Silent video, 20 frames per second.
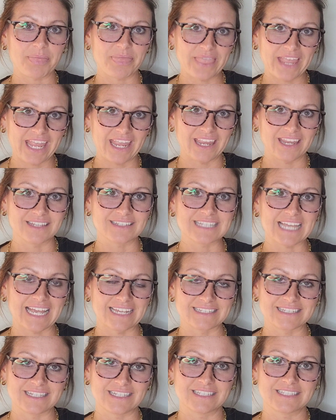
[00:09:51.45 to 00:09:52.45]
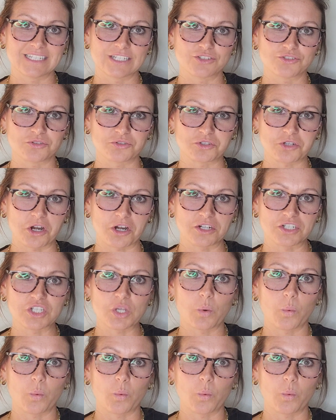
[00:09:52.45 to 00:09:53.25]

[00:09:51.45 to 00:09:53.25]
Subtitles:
things as the essential charts.